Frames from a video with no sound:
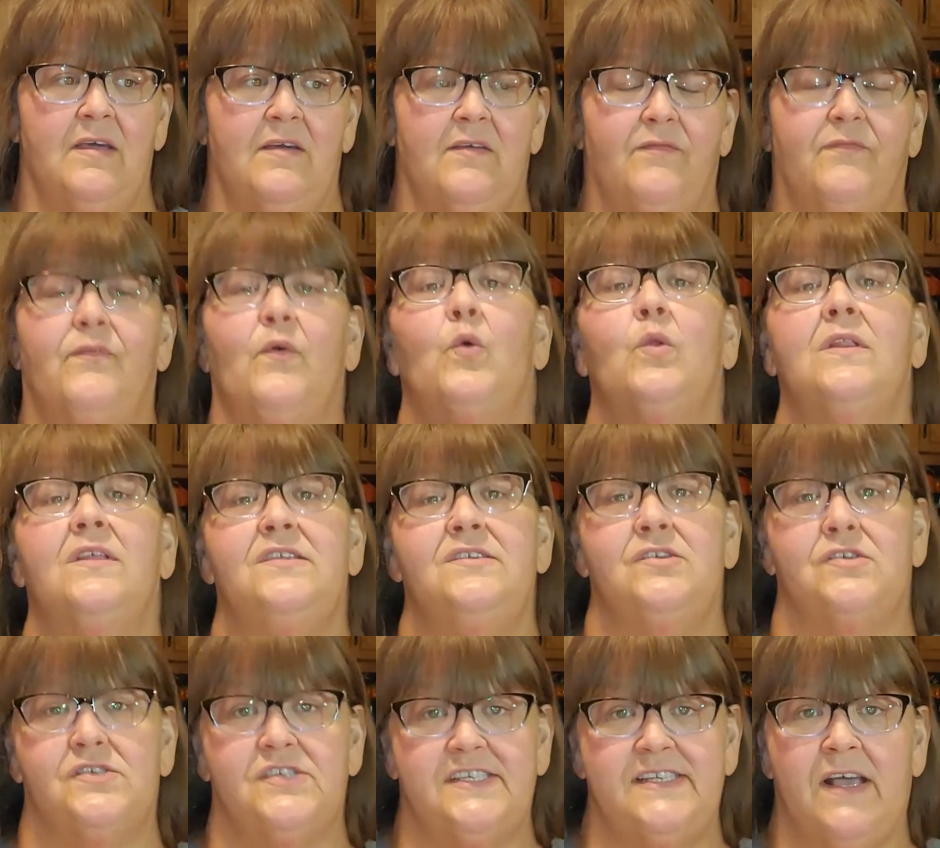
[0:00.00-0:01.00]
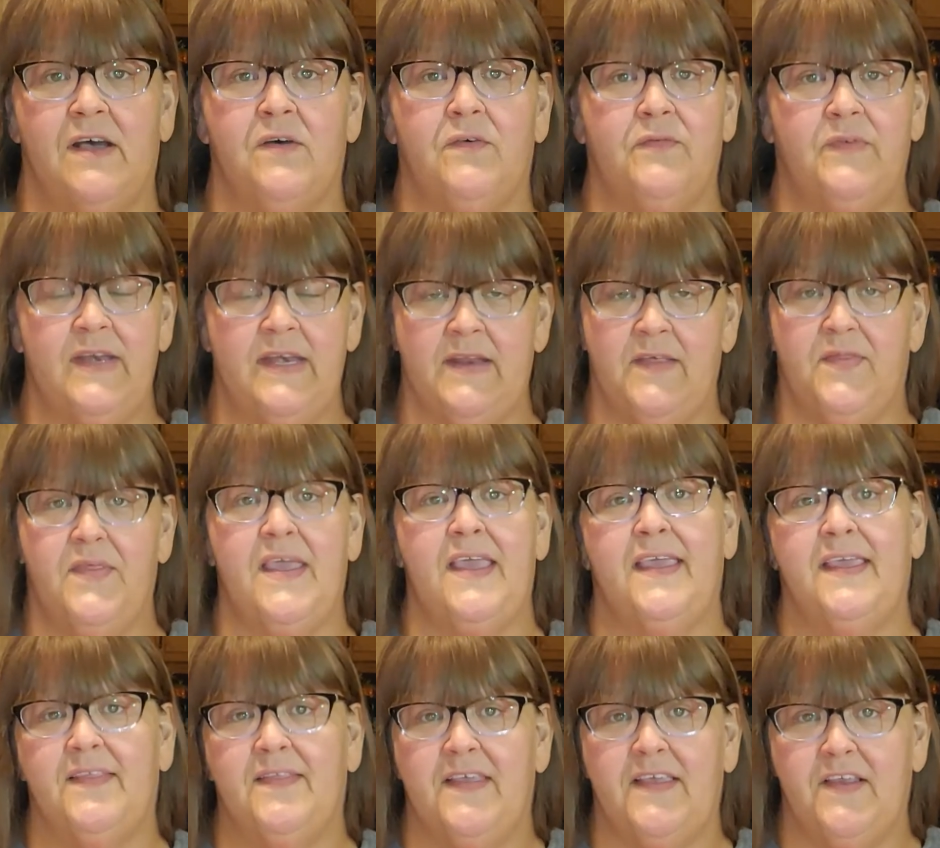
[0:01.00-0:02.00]
Fooling yourself into
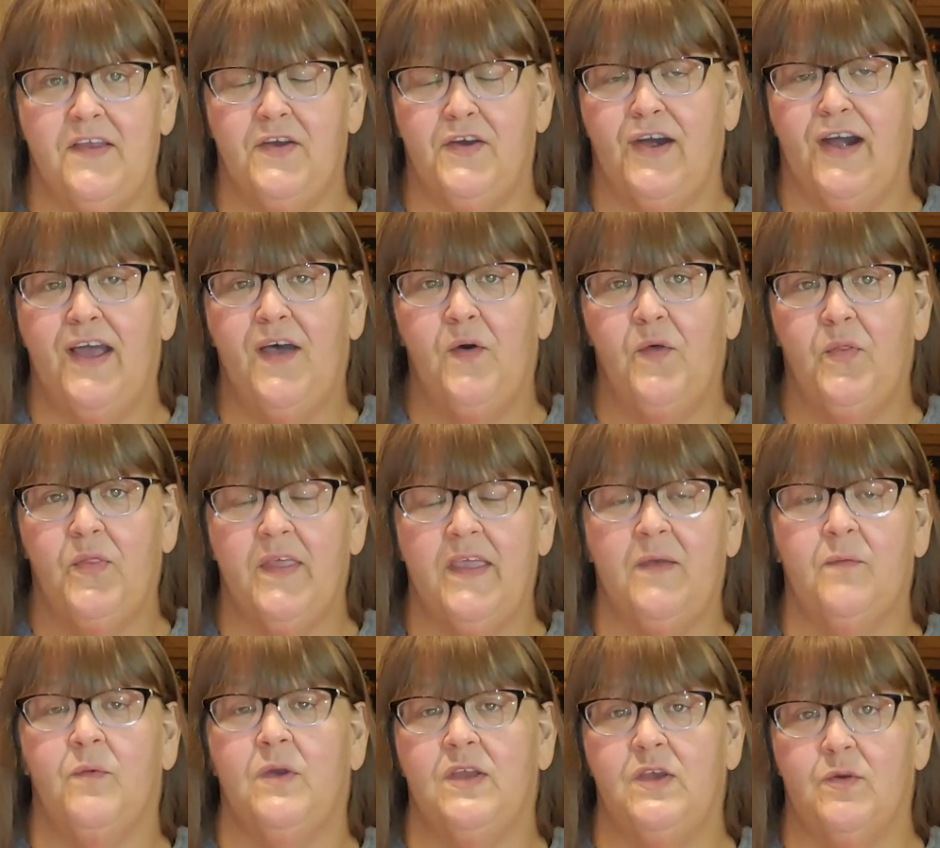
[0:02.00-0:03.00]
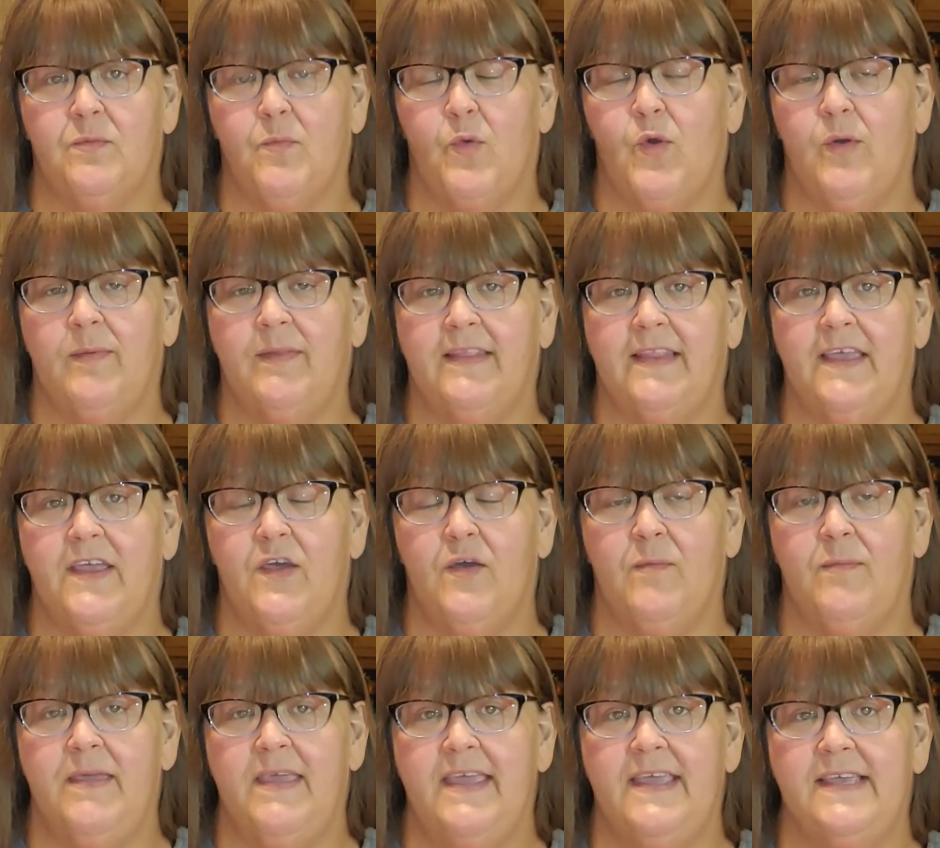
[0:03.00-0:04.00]
thinking that you're healthy when you're morbidly
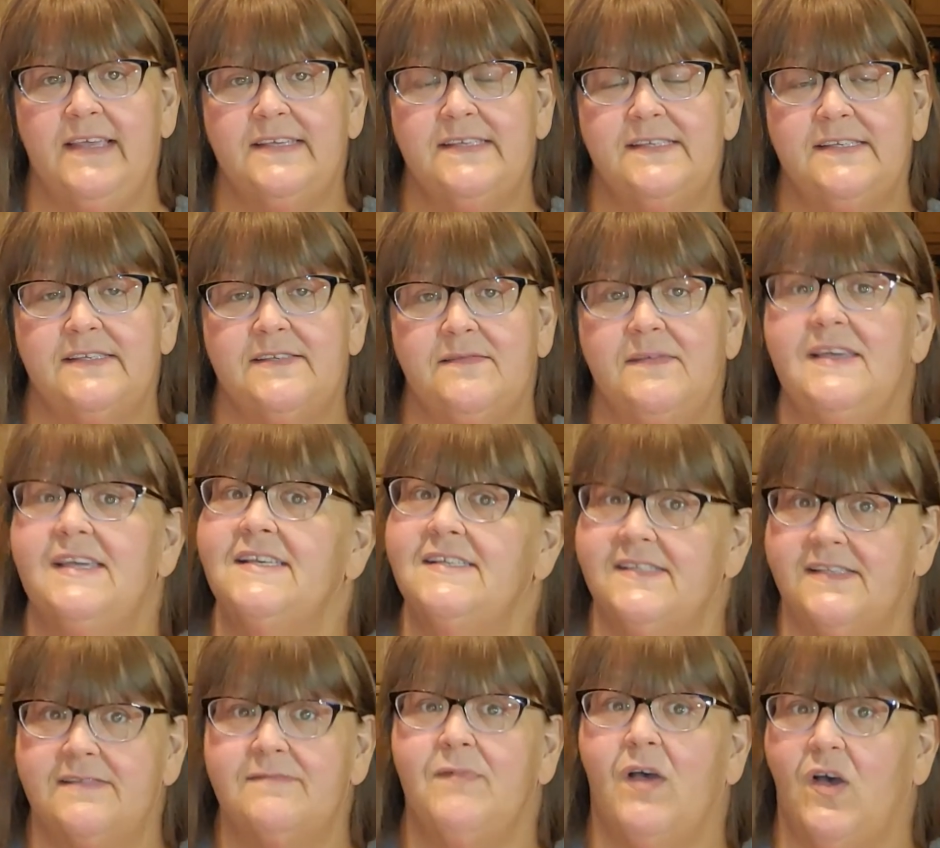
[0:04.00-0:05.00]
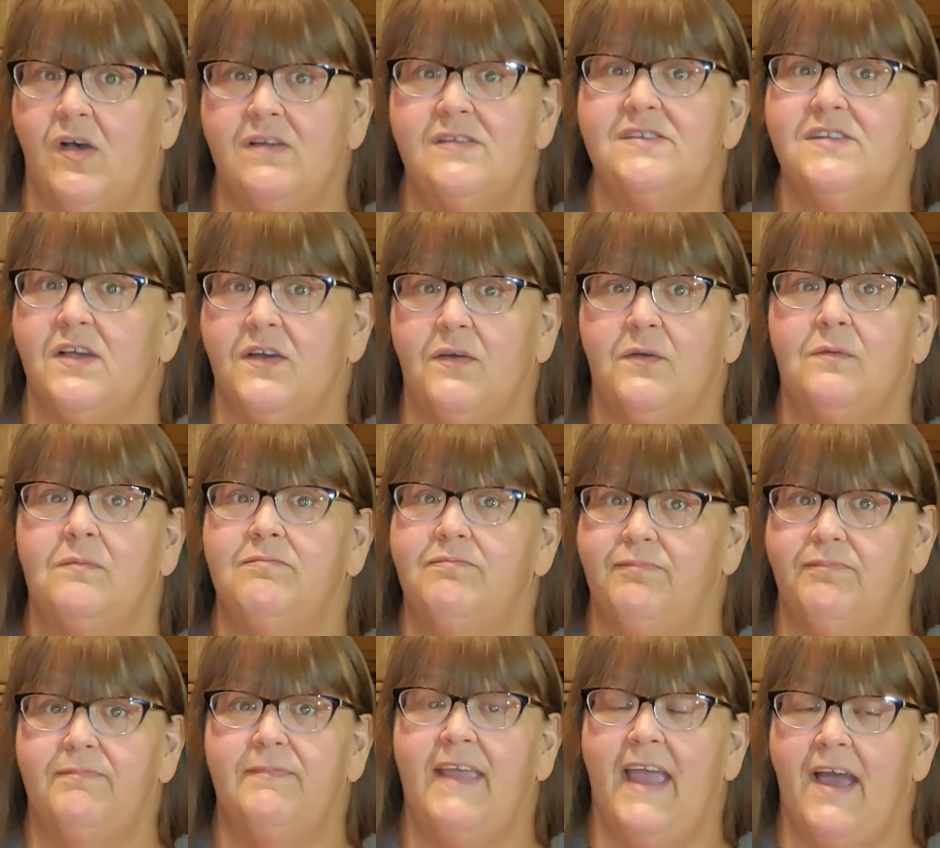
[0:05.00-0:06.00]
obese is also
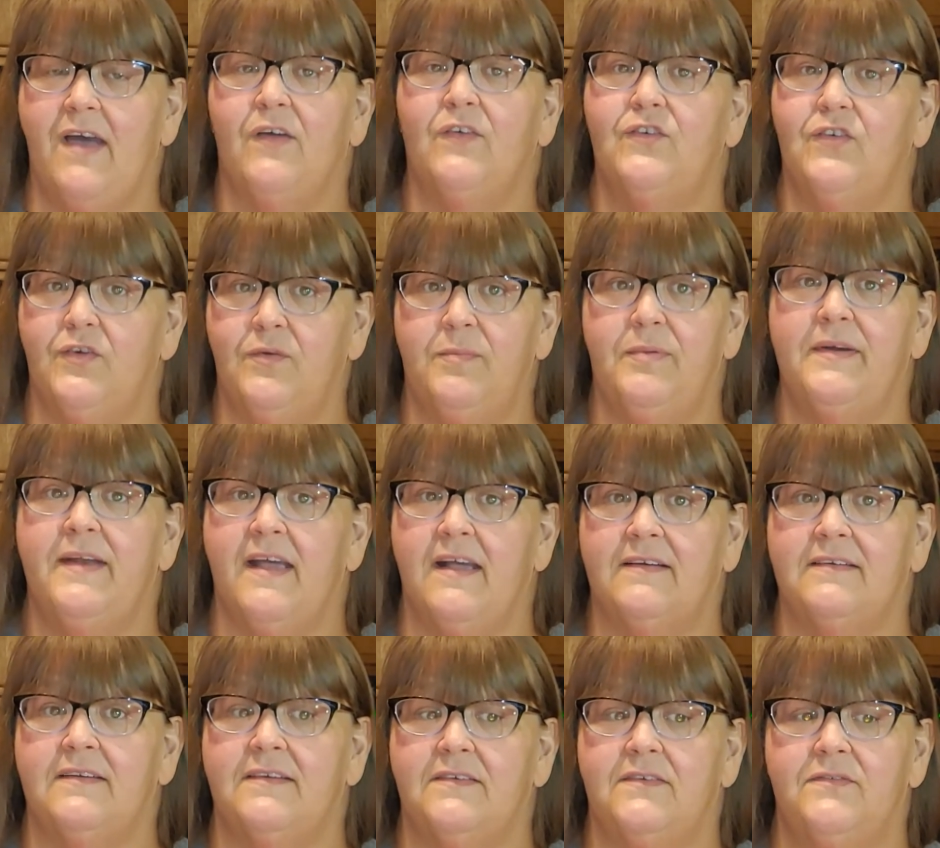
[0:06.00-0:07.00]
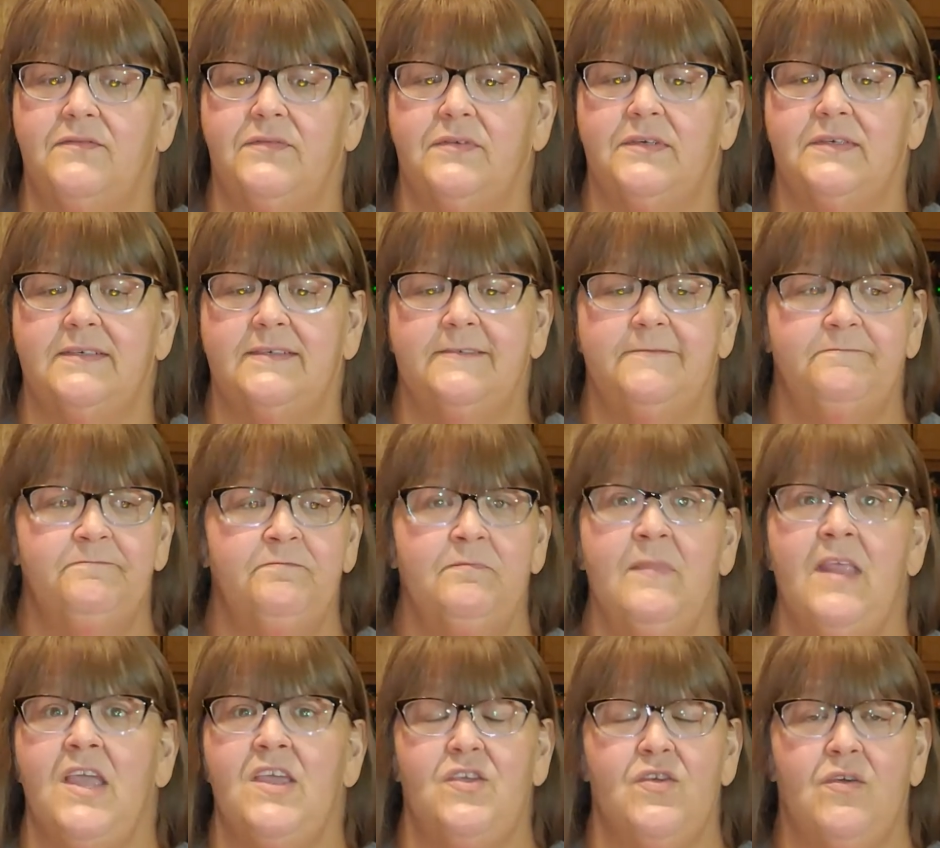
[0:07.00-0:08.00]
counterproductive.
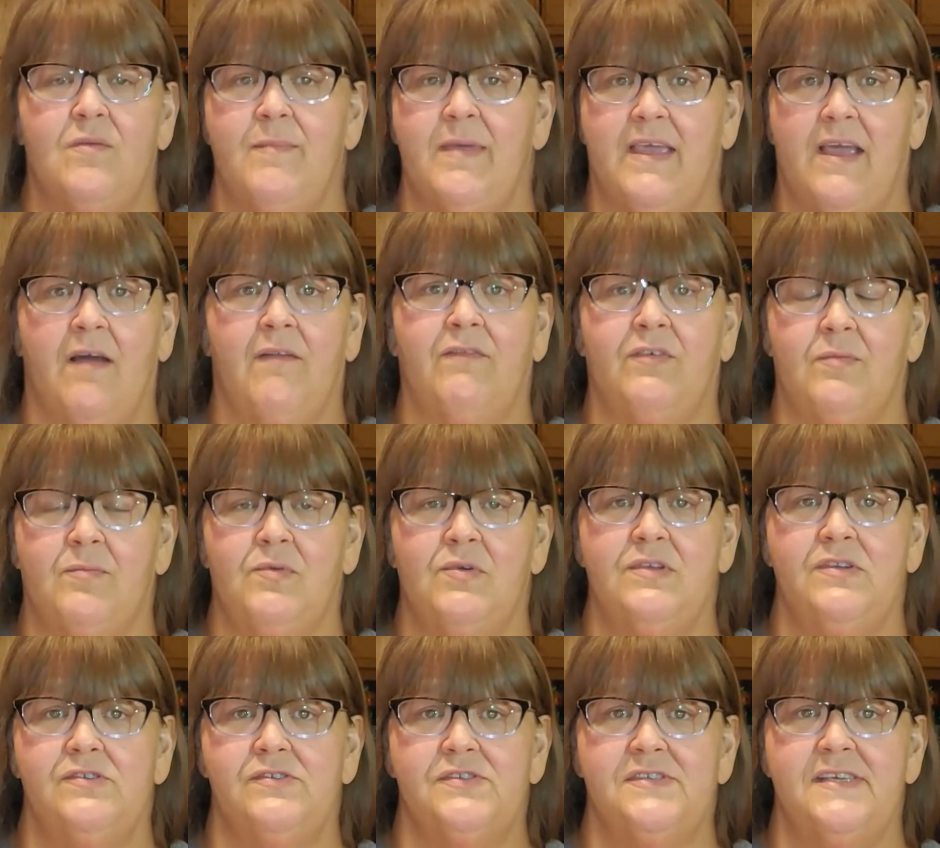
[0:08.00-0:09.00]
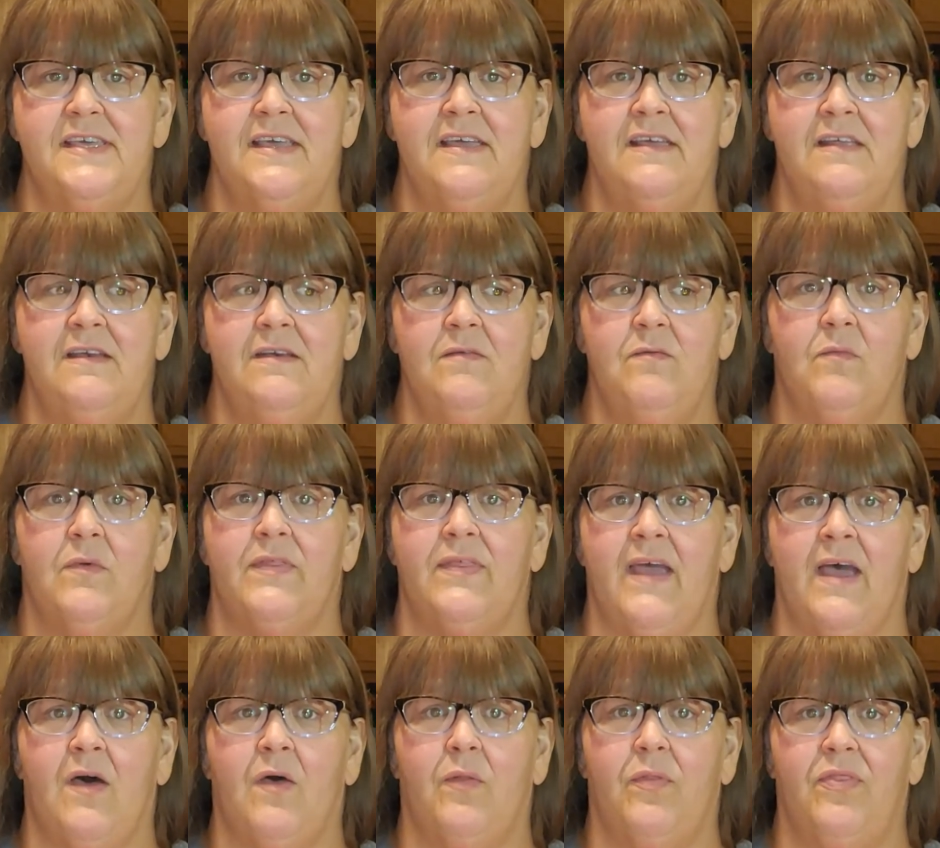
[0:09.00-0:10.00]
You can be comfortable in your skin
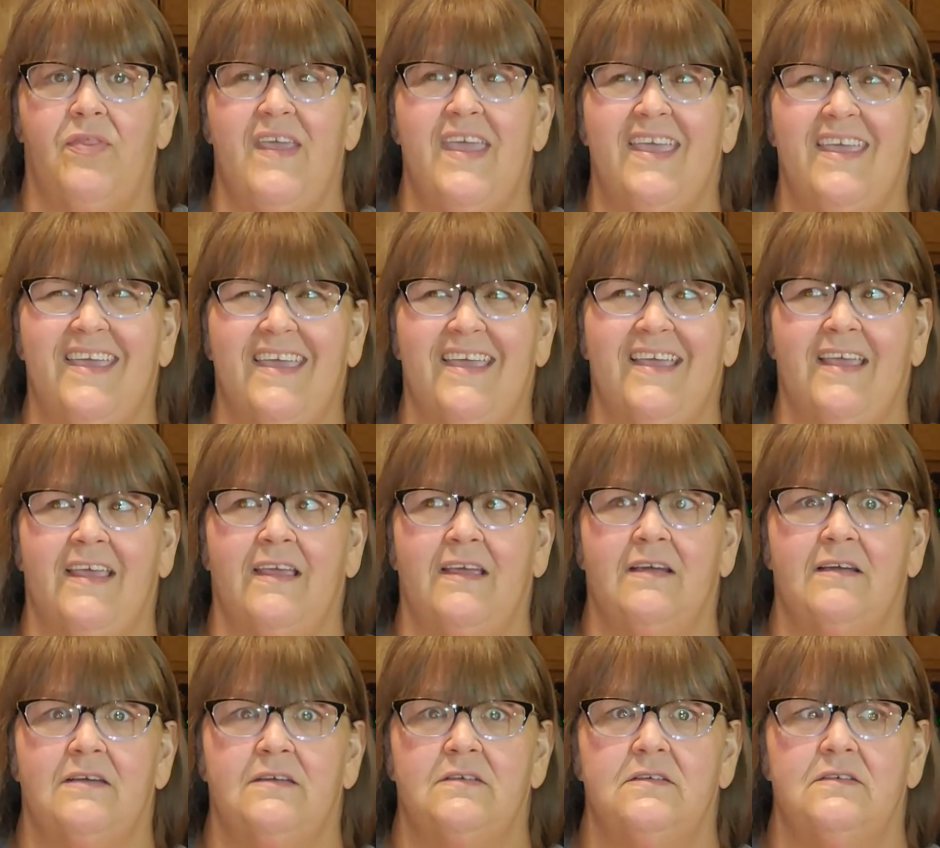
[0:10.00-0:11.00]
without thinking